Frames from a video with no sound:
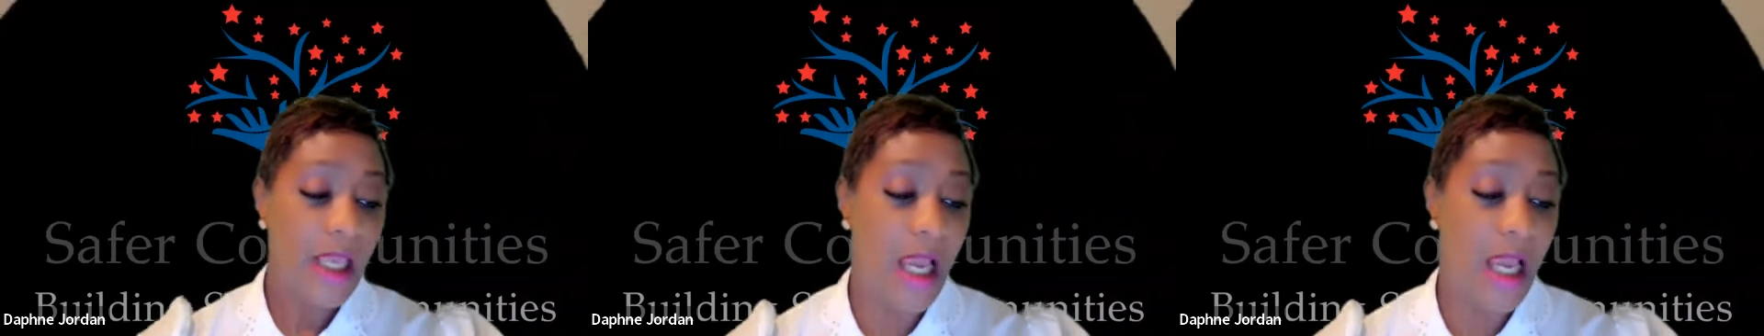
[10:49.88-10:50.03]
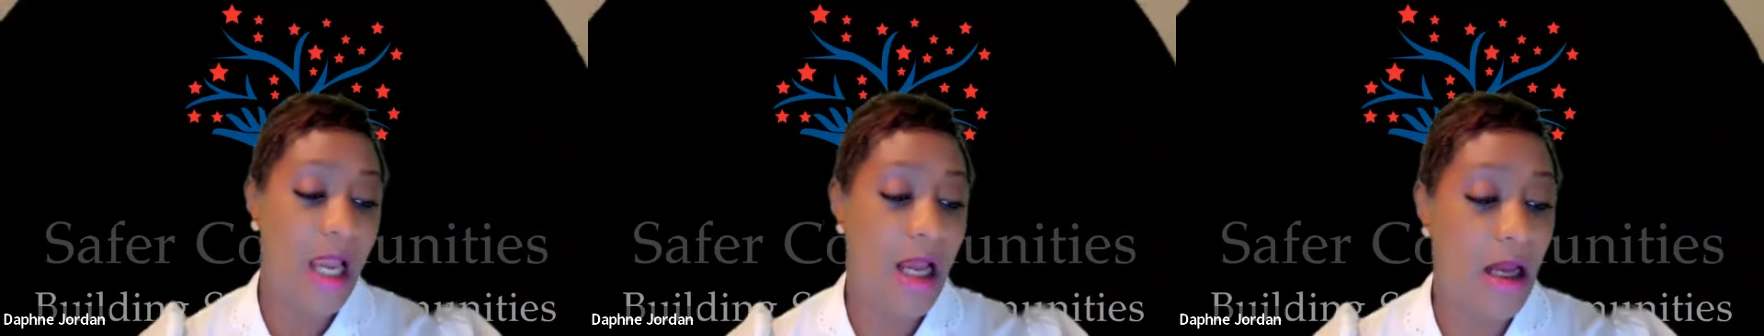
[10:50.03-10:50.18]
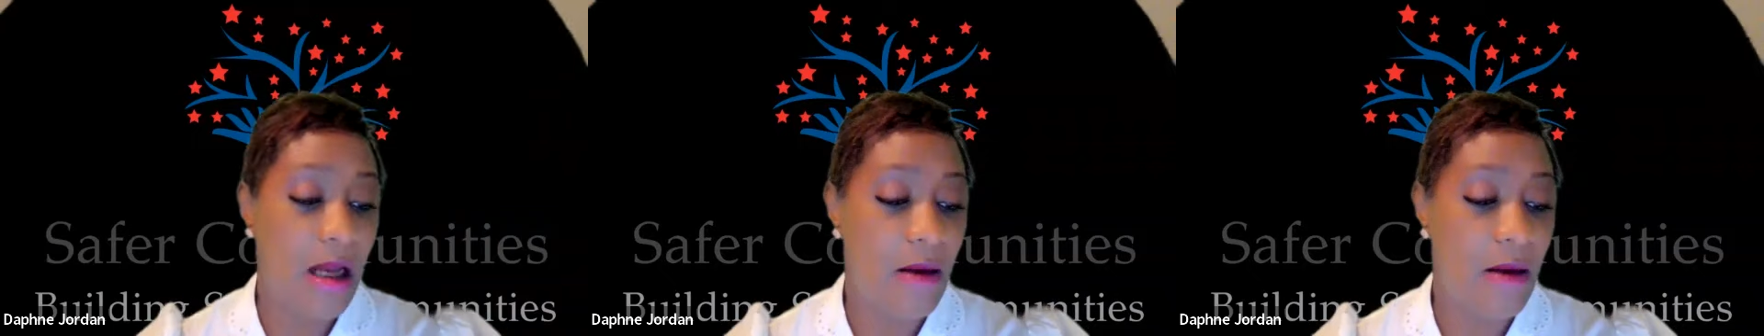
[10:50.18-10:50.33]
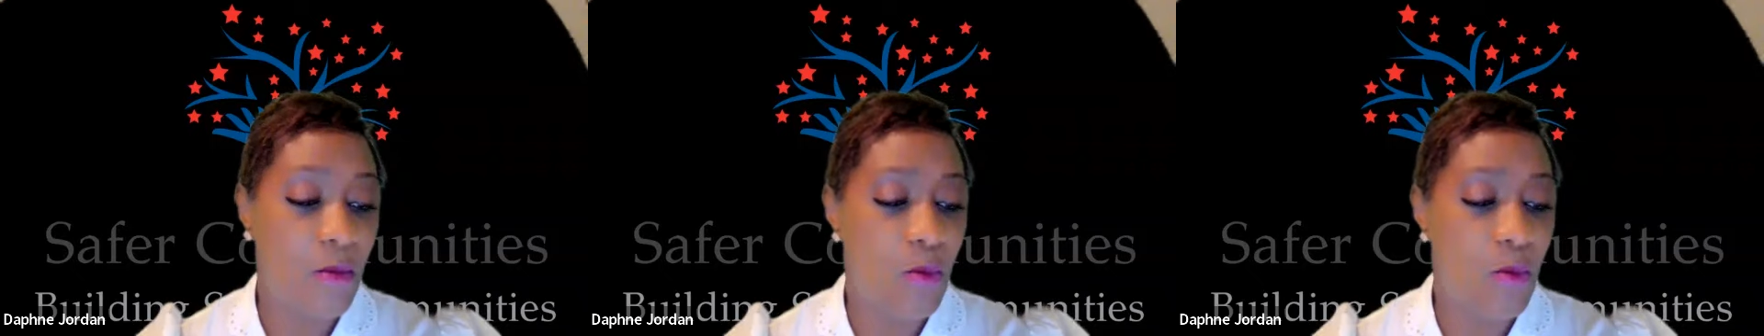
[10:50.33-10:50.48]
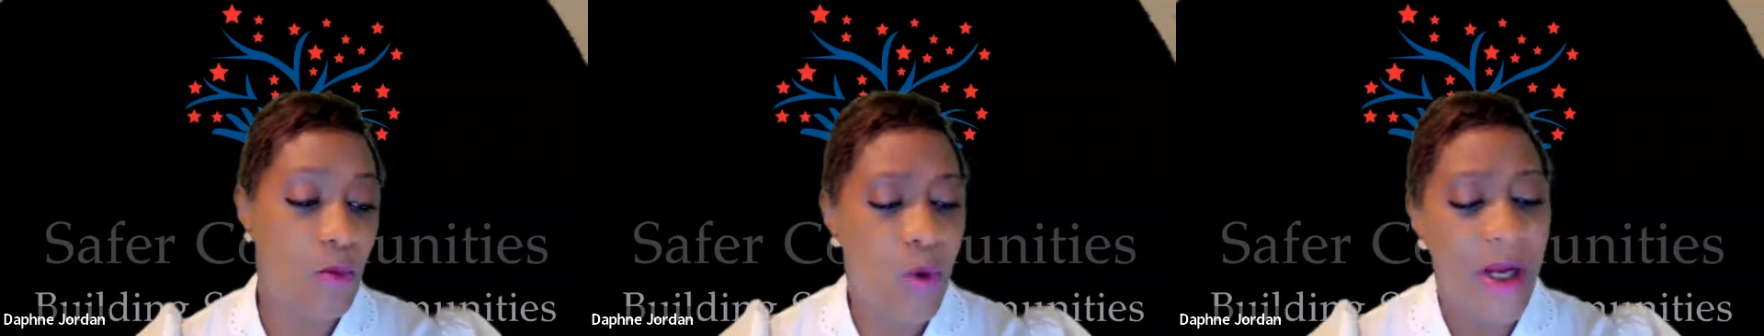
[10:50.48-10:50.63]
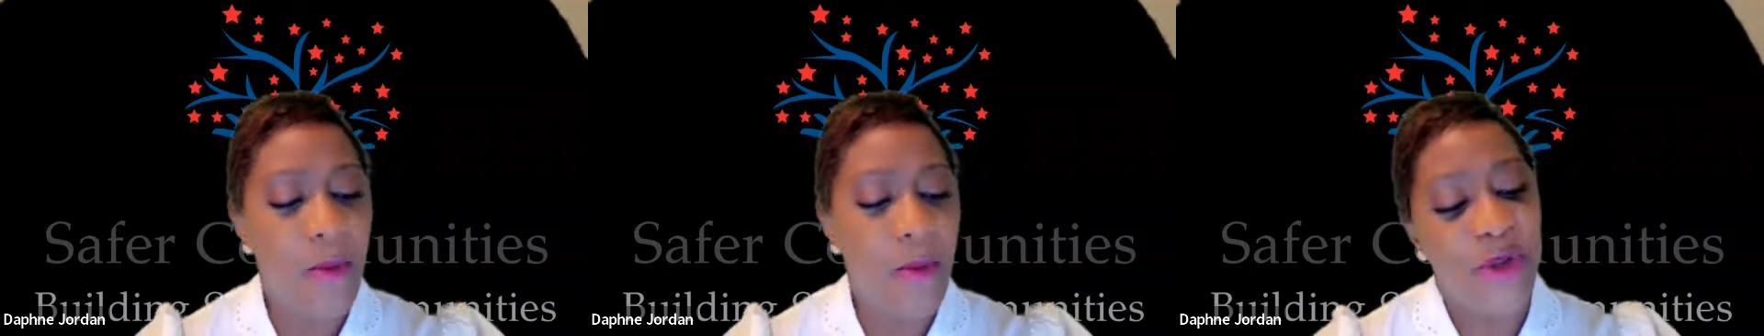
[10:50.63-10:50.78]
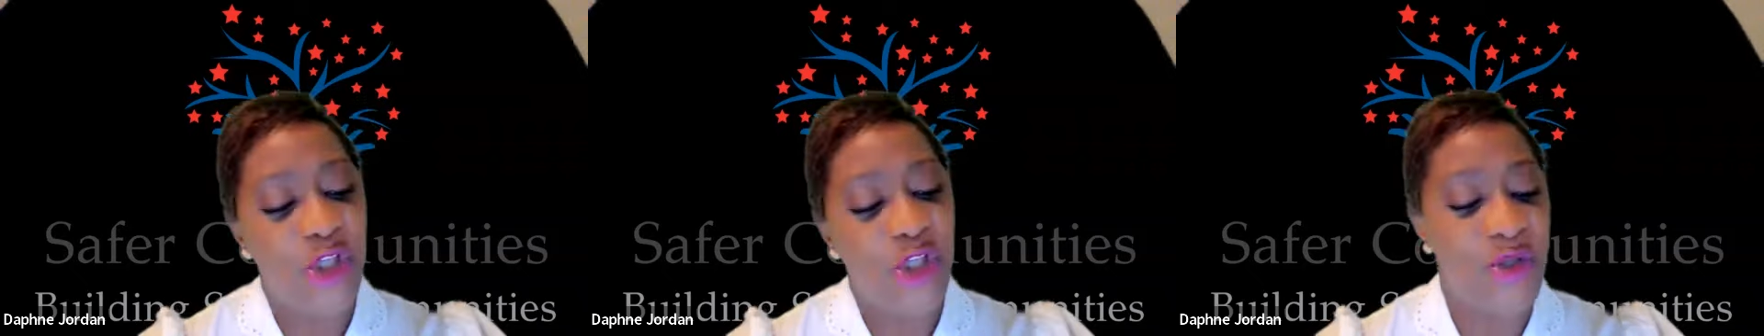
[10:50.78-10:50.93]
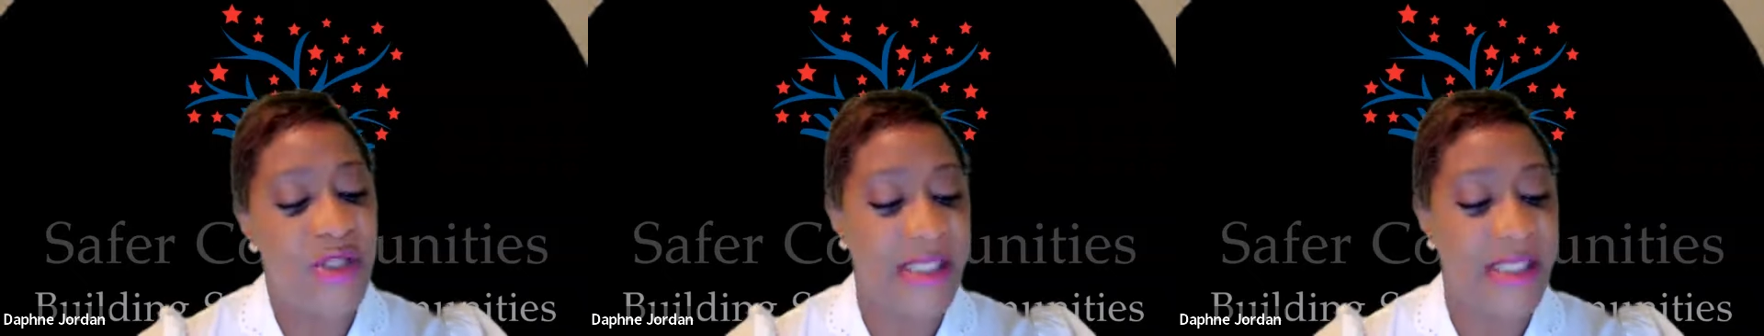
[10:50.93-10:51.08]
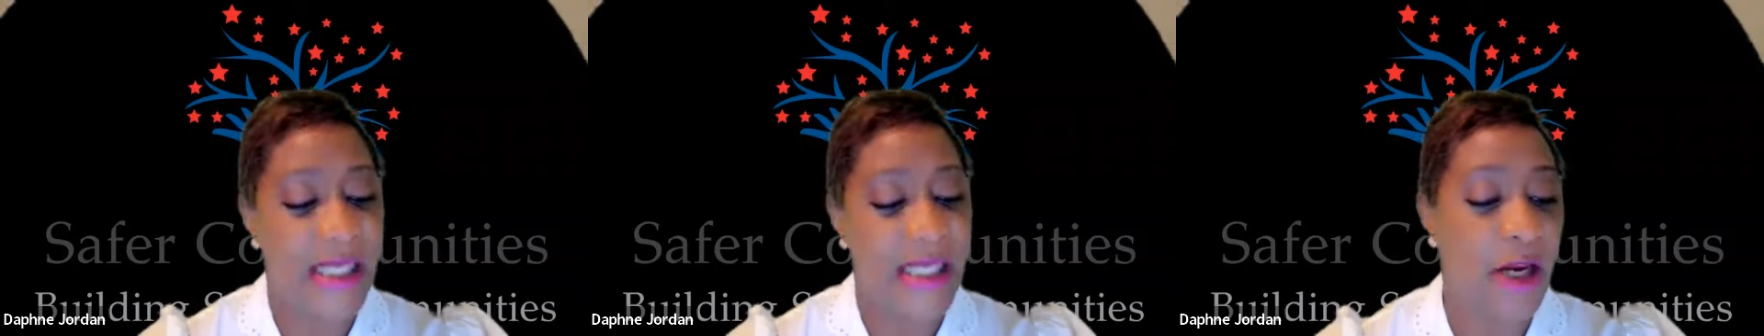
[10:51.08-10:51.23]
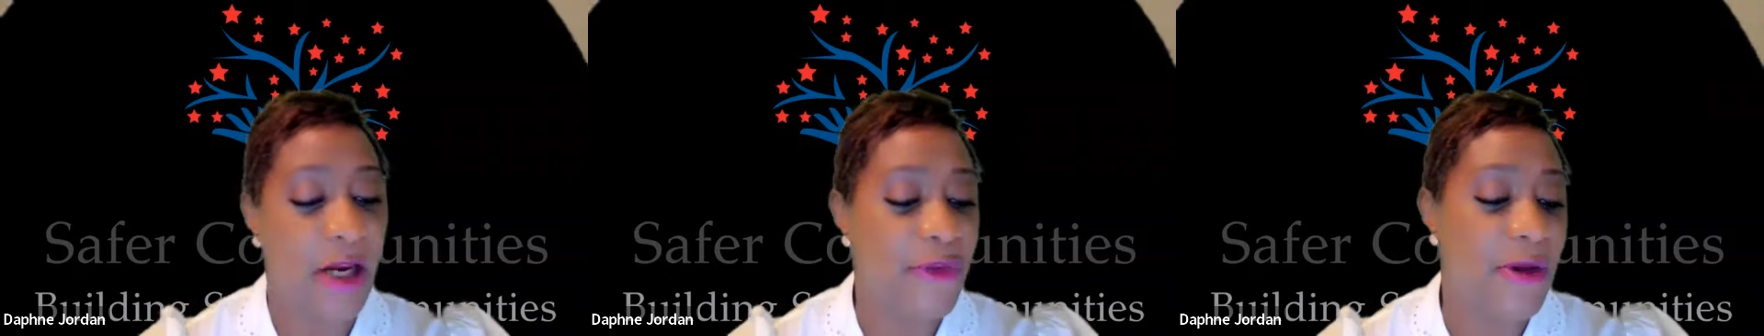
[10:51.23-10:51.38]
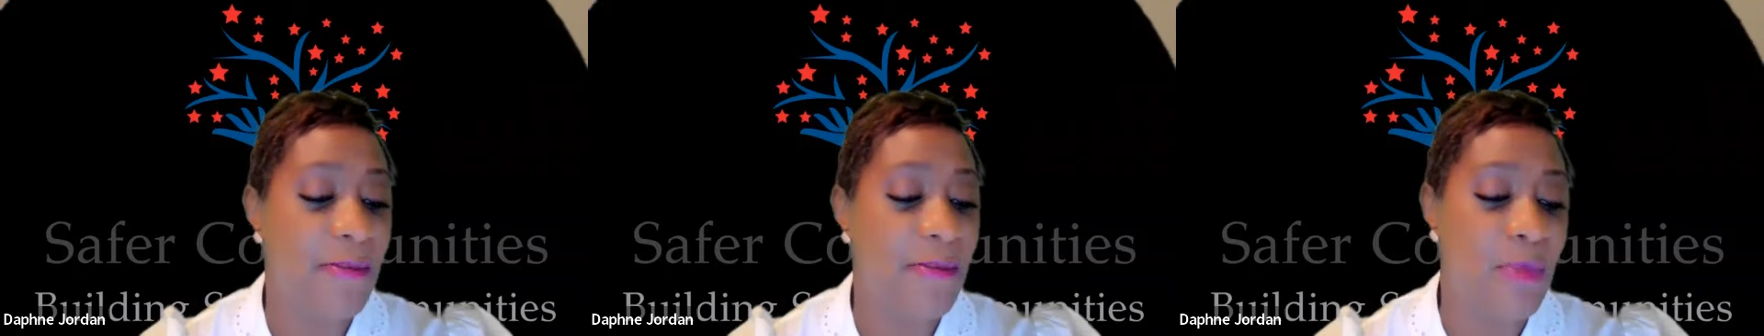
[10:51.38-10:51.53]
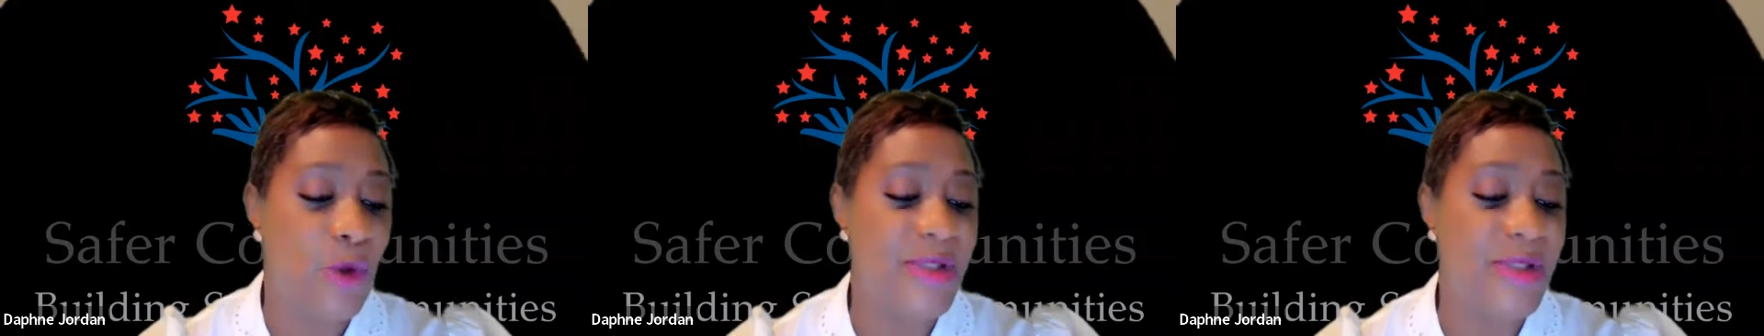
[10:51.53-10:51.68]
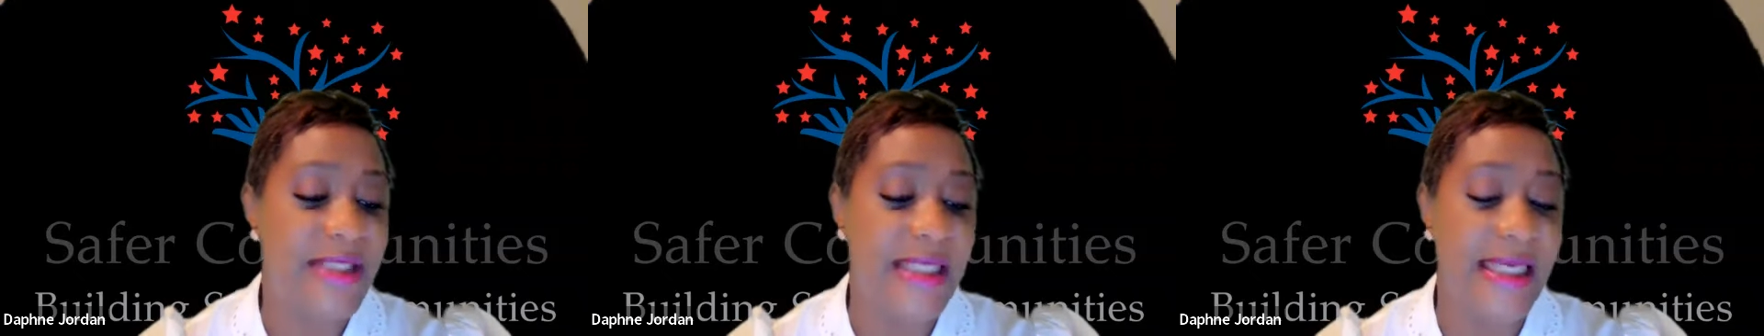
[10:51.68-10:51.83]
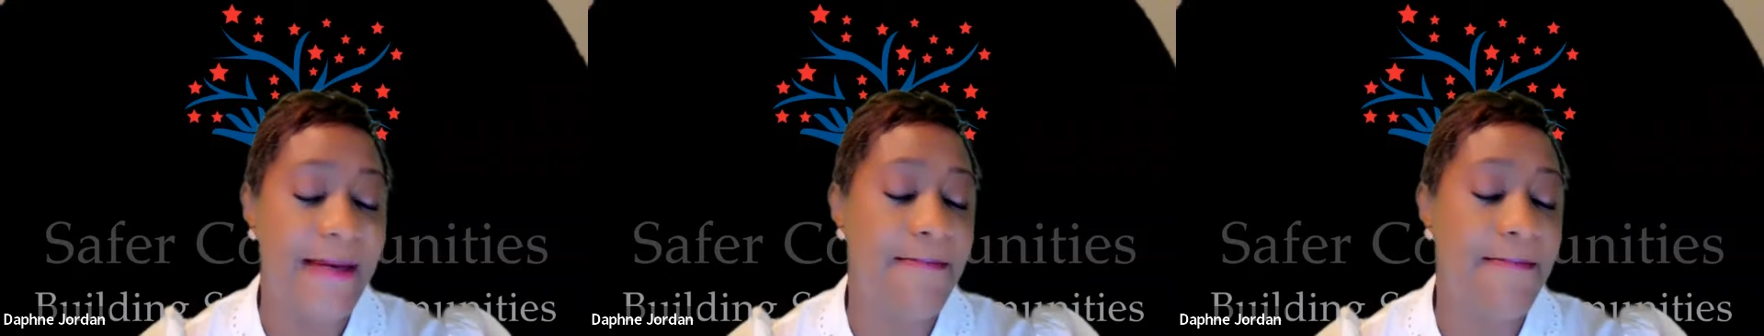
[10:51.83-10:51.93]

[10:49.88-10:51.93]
Um, what would you say are the most